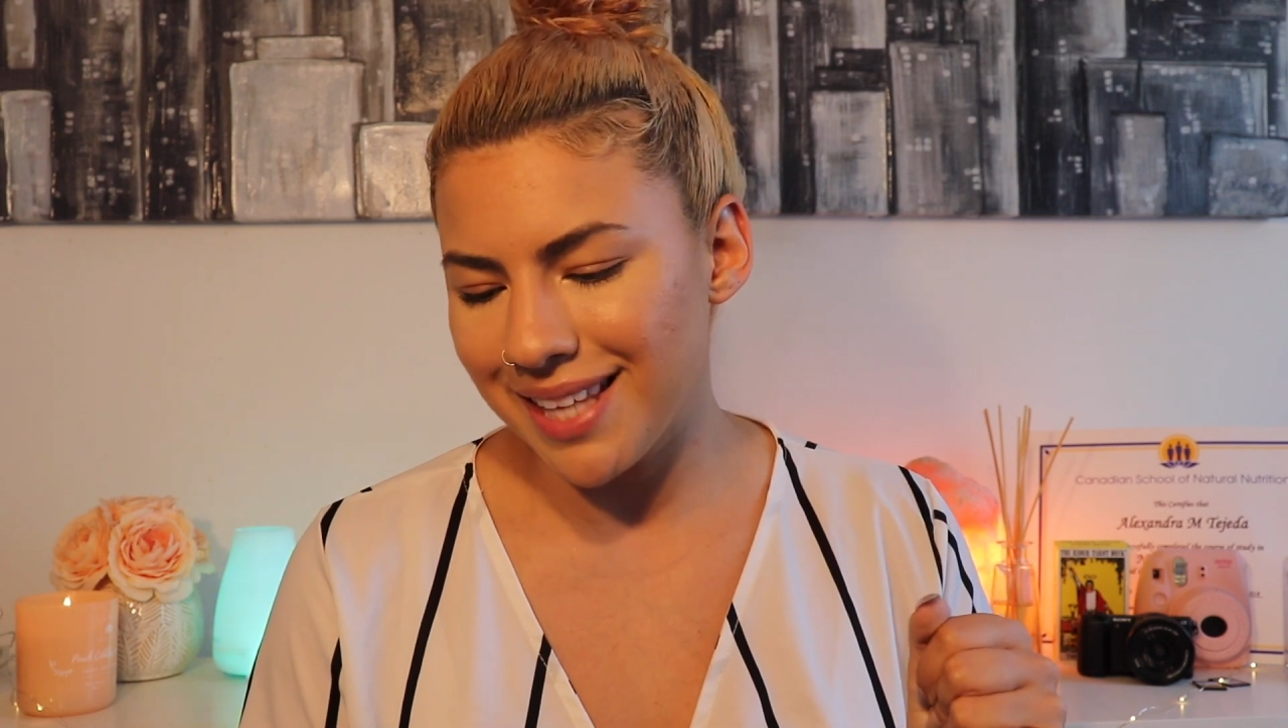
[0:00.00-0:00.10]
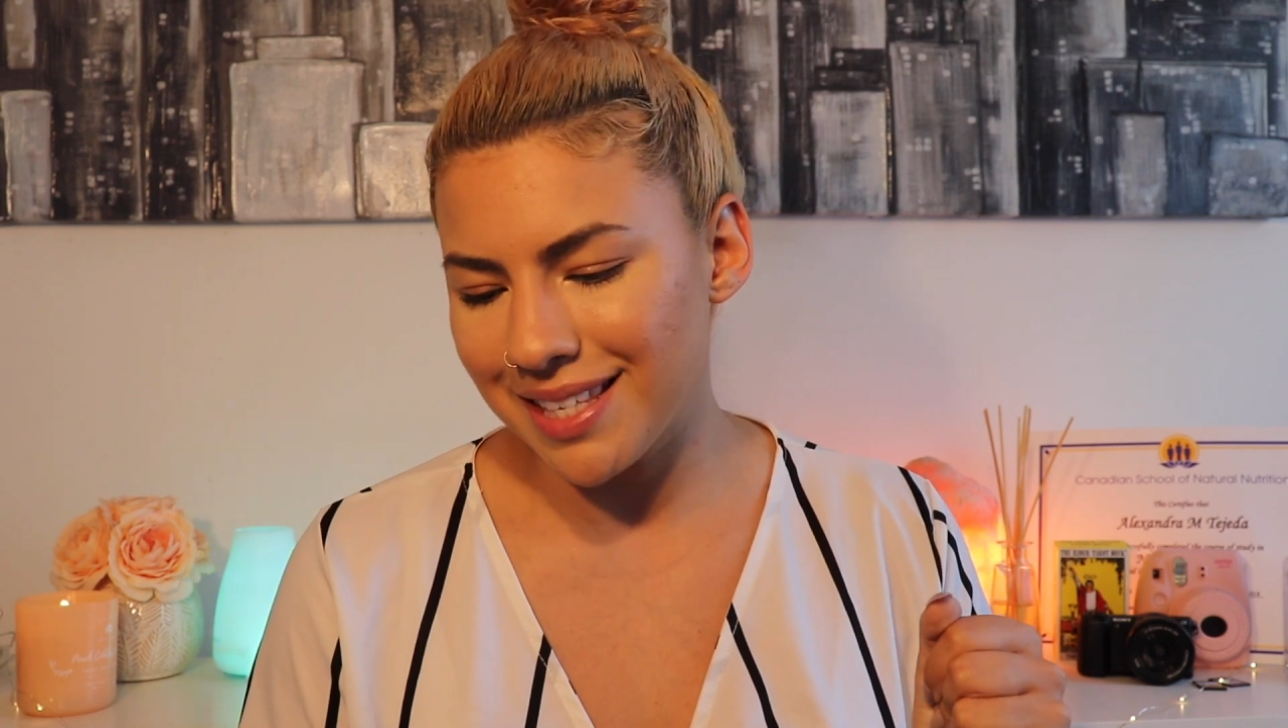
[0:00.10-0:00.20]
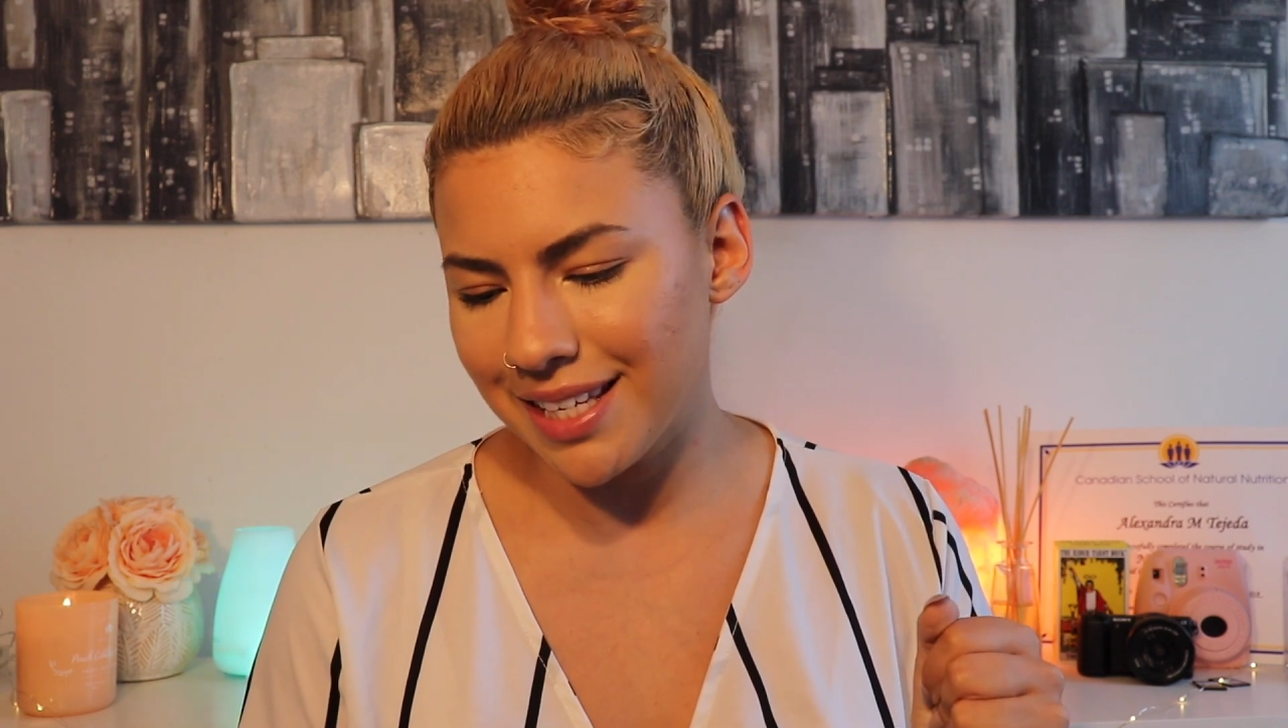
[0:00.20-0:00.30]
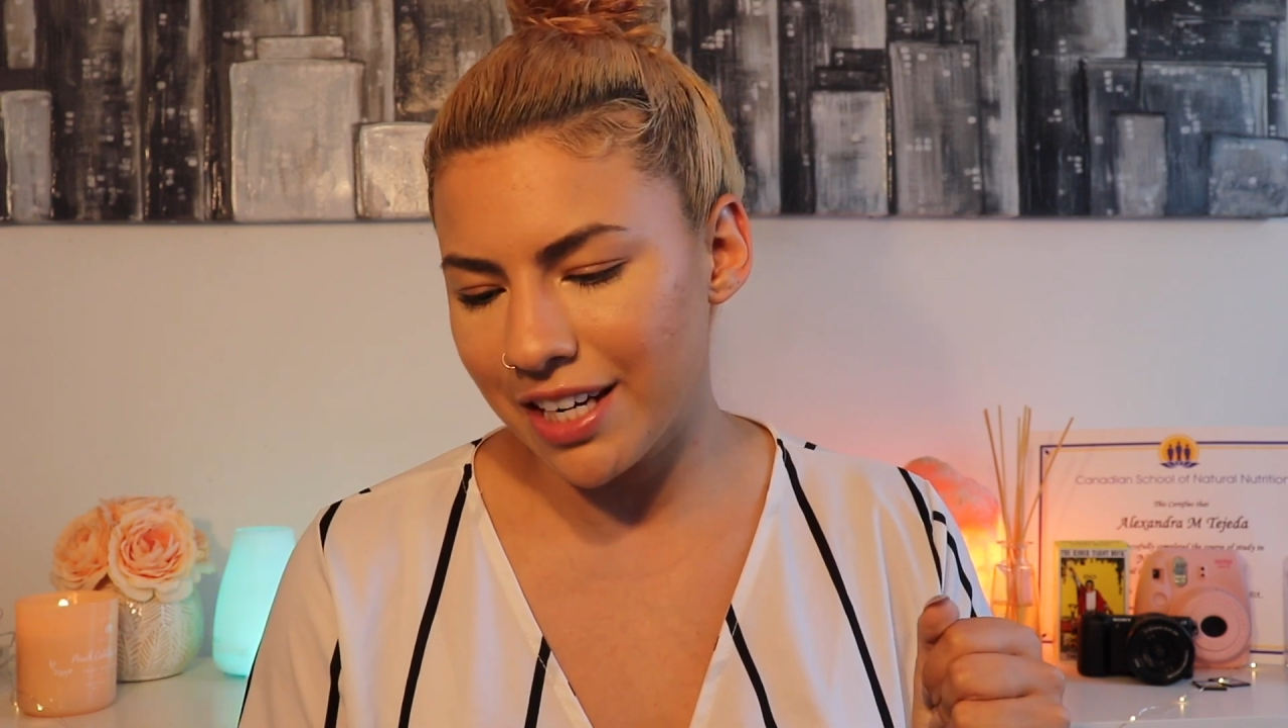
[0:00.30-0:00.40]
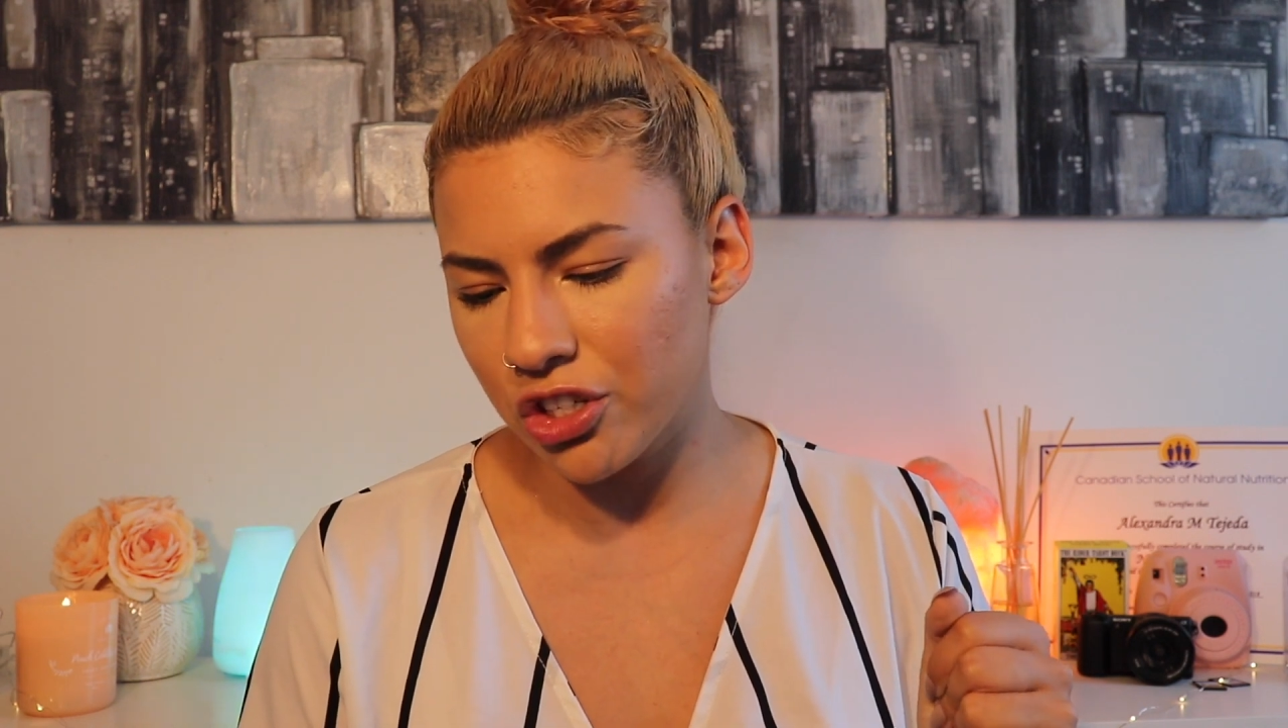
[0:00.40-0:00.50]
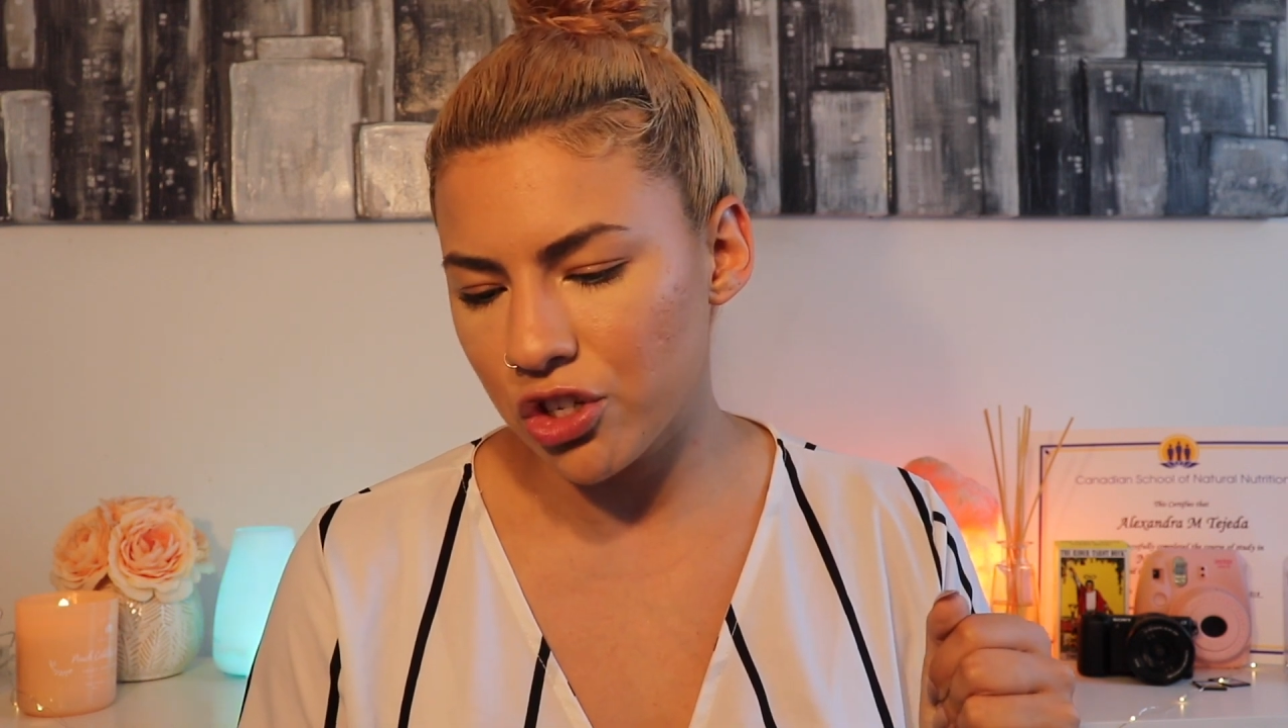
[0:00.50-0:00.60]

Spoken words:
says here,